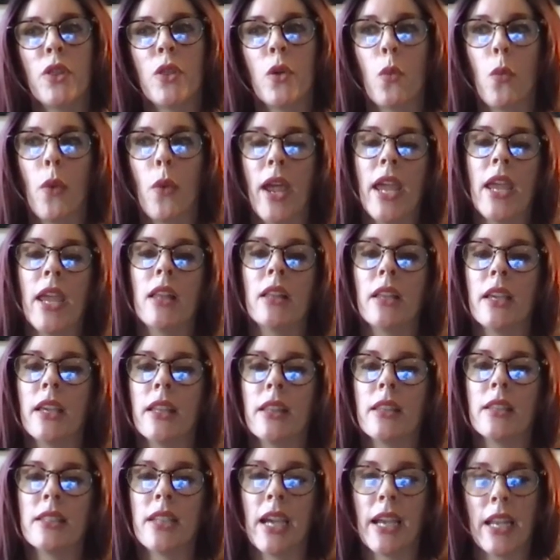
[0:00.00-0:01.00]
the way like
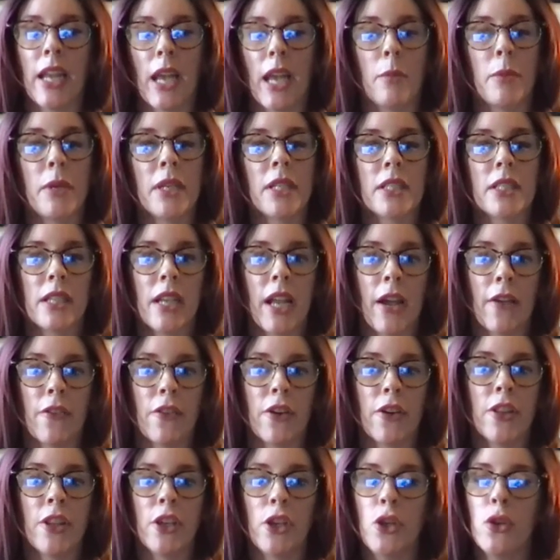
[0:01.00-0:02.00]
the dynamics and
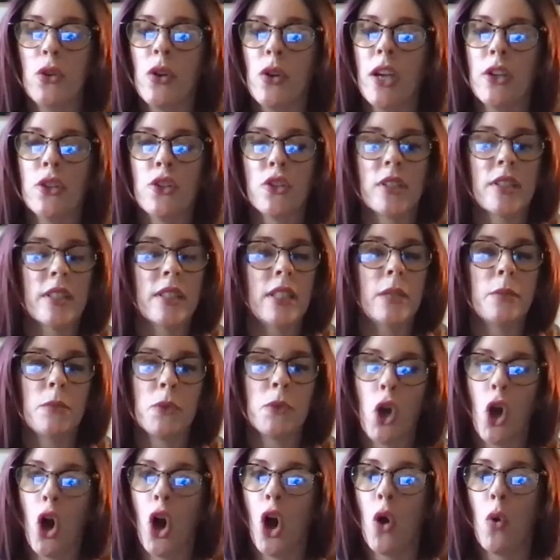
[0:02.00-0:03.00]
everything you guys just seem
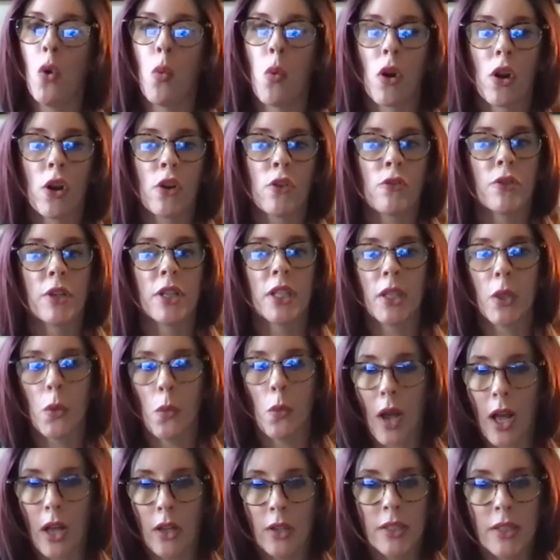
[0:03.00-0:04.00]
to all work really
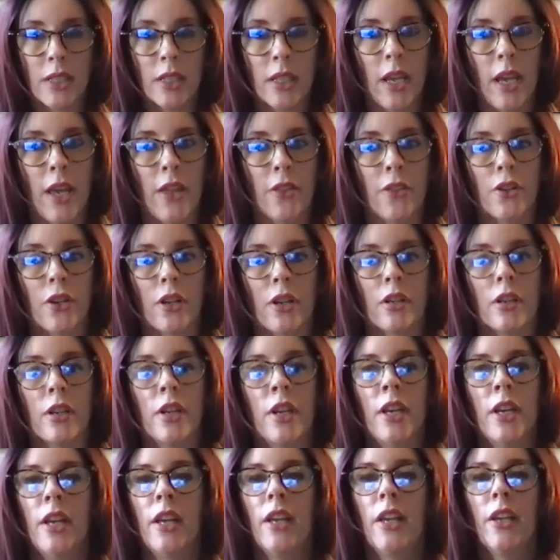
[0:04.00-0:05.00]
well together
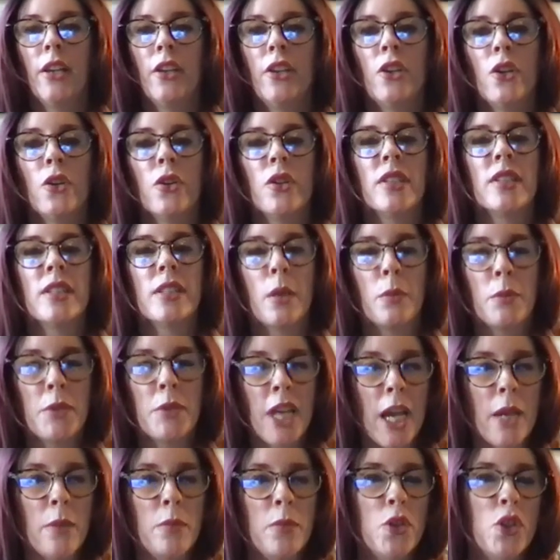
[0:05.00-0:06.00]
you know because
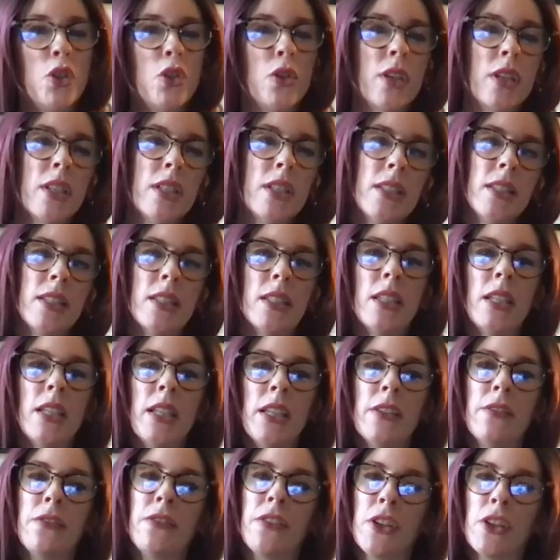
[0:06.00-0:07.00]
sometimes you can
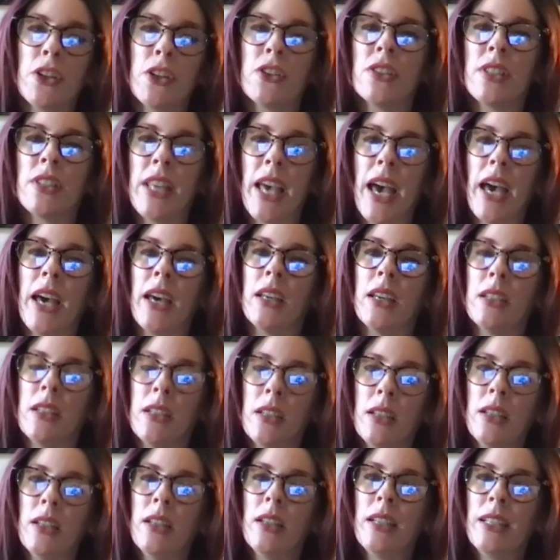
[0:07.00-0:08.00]
see if there's that
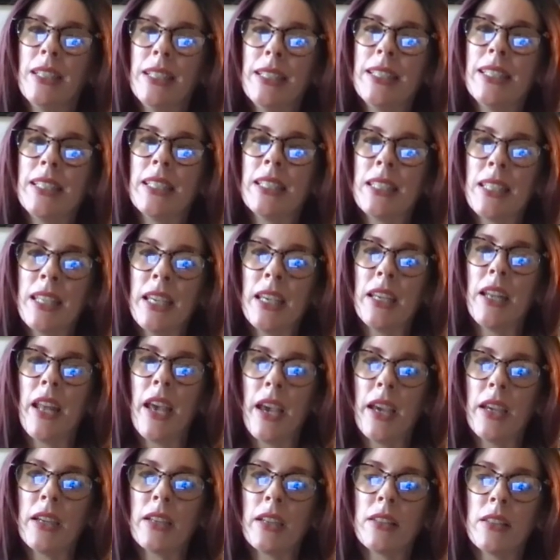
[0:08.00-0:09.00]

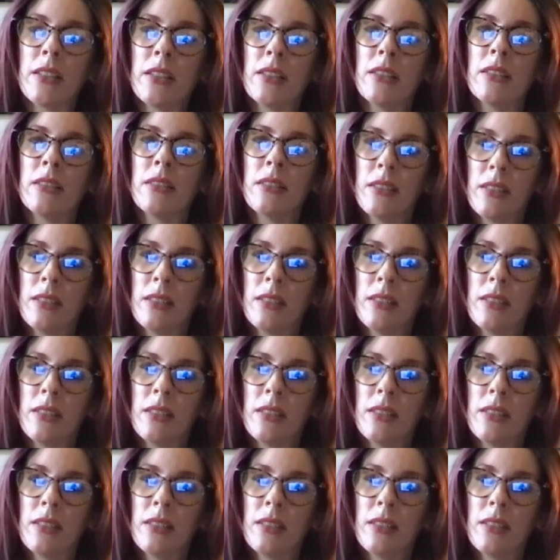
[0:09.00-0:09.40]
disconnect